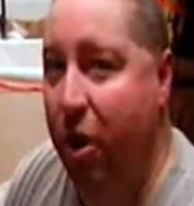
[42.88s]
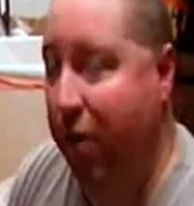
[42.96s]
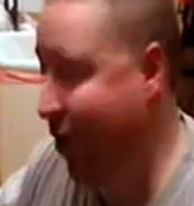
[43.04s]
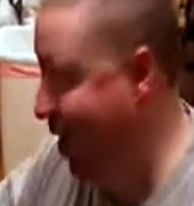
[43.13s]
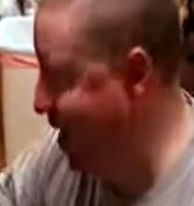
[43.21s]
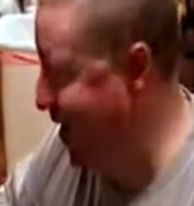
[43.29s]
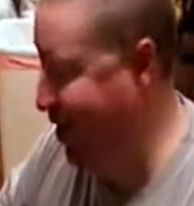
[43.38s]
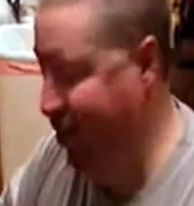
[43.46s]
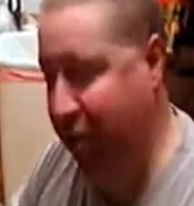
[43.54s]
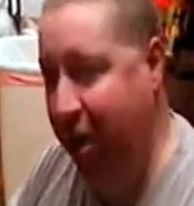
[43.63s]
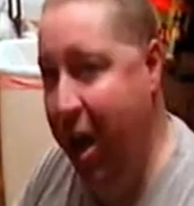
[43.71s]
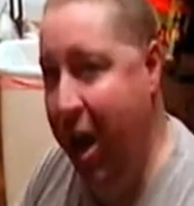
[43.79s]
If I hit the
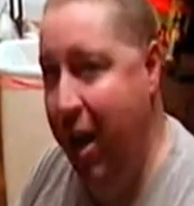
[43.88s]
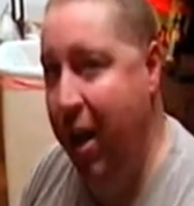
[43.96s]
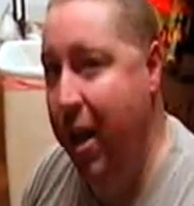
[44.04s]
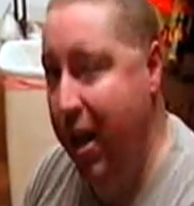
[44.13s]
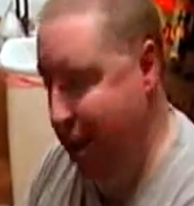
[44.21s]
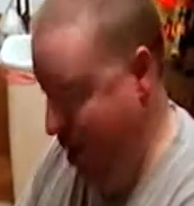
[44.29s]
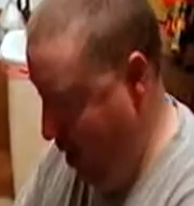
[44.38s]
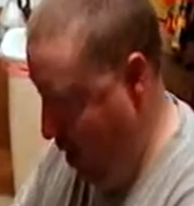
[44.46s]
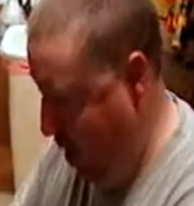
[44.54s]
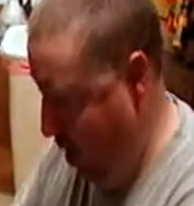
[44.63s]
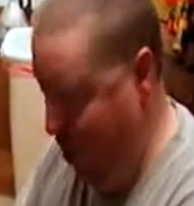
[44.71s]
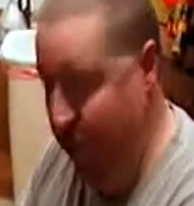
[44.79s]
side and it
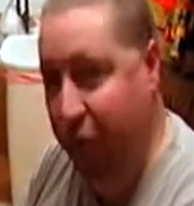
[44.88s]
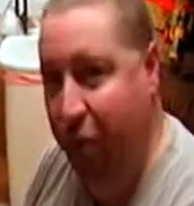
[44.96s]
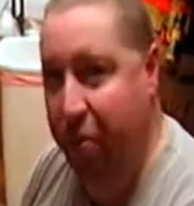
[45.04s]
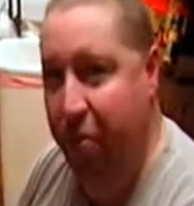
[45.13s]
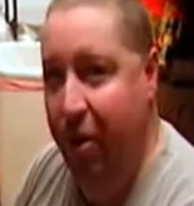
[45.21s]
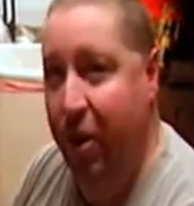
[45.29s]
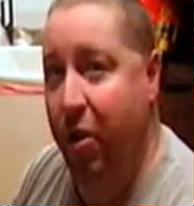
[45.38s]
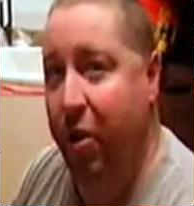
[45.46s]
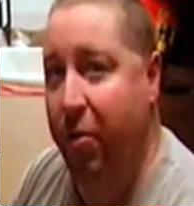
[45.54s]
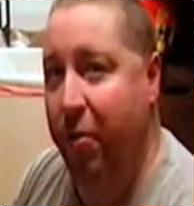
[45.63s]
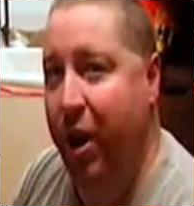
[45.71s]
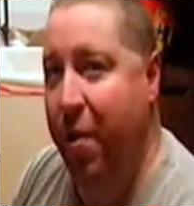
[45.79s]
kind of flims in a
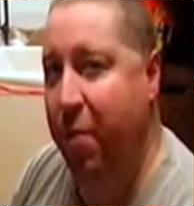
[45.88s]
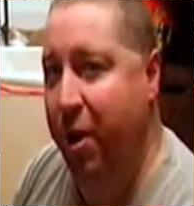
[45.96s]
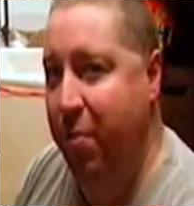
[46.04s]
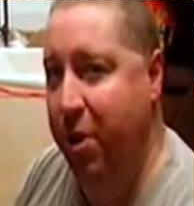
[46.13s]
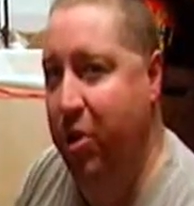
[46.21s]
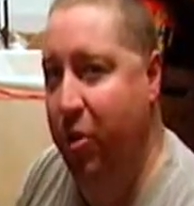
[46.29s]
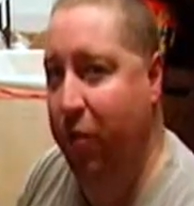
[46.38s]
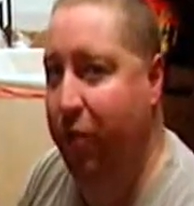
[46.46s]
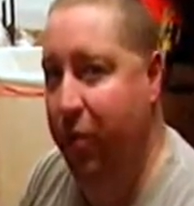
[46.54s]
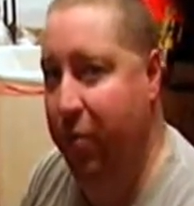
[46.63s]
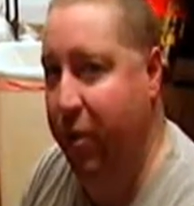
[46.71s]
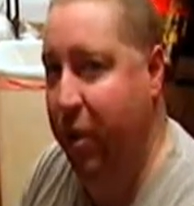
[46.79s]
little bit, it might be too
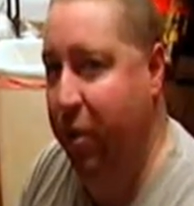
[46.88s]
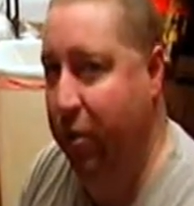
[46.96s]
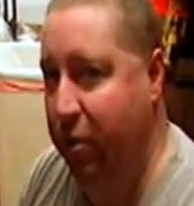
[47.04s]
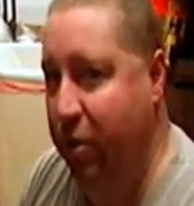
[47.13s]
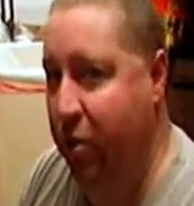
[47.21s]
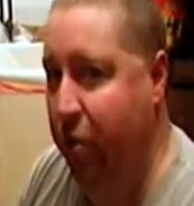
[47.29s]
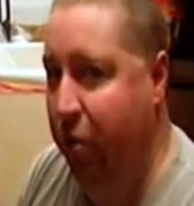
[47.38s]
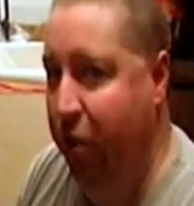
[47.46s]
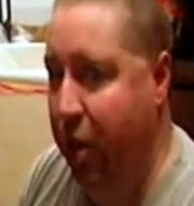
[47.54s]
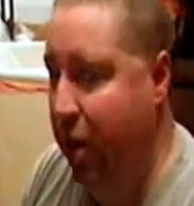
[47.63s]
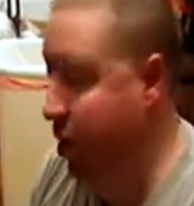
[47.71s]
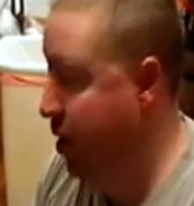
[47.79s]
flimsy and a little too
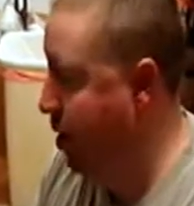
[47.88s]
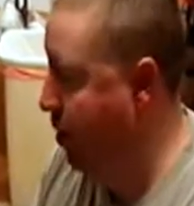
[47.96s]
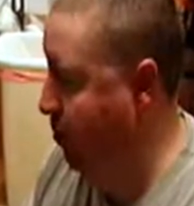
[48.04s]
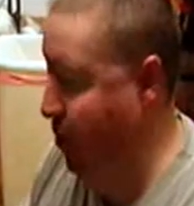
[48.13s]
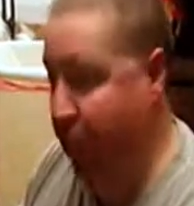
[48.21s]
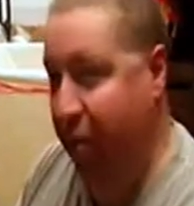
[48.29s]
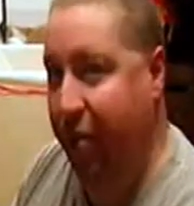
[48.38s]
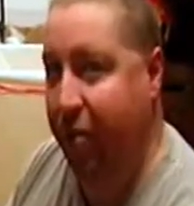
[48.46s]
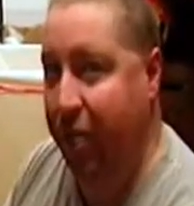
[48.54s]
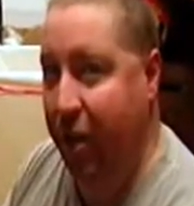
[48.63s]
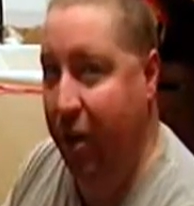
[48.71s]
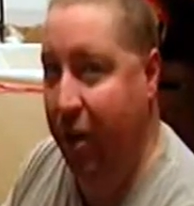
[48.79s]
thin. So I want
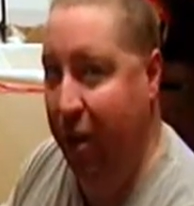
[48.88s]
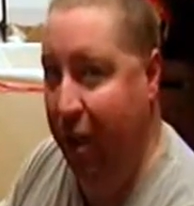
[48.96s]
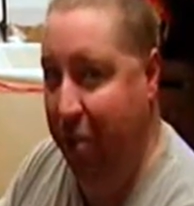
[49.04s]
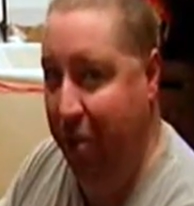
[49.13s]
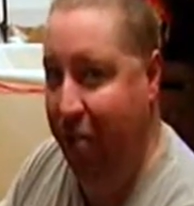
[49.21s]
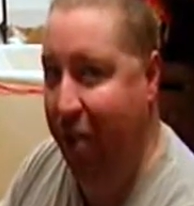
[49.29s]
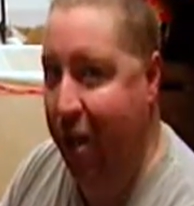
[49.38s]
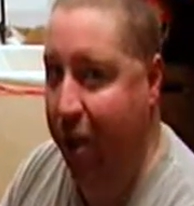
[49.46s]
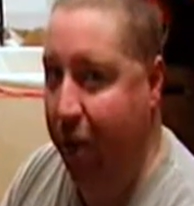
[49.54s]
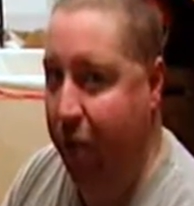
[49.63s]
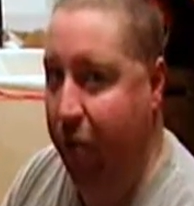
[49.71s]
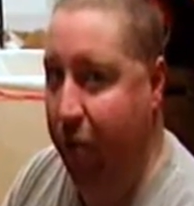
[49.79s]
something that's going to be
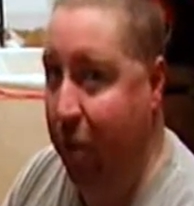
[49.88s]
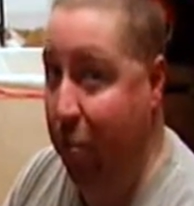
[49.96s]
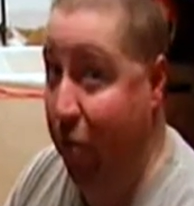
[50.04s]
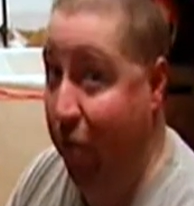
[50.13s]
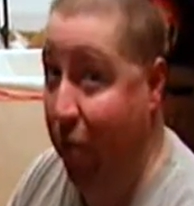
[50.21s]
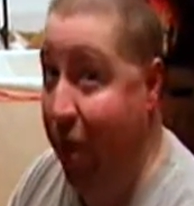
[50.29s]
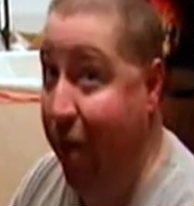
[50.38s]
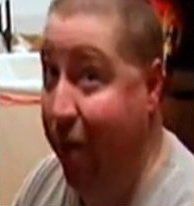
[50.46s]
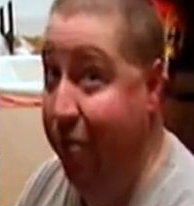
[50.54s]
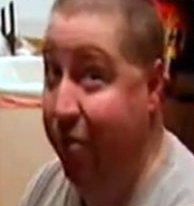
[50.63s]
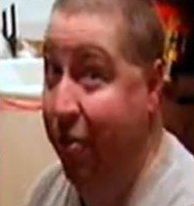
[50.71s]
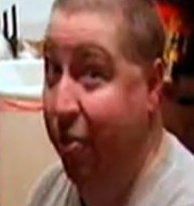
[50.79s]
solid, so when I move around,
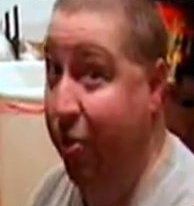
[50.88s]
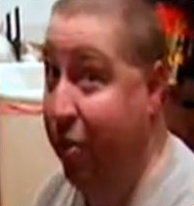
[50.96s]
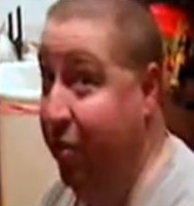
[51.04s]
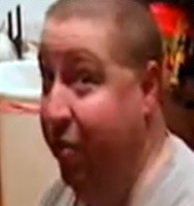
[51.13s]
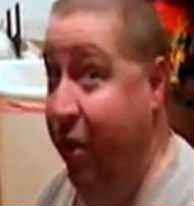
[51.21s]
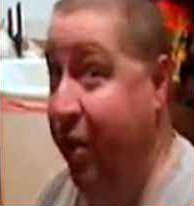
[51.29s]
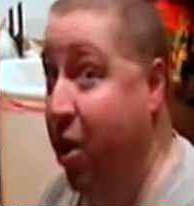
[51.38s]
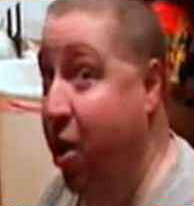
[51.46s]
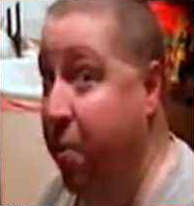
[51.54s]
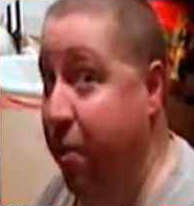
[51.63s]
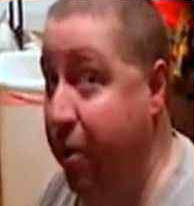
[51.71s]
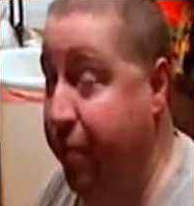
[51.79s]
it still looks like armor.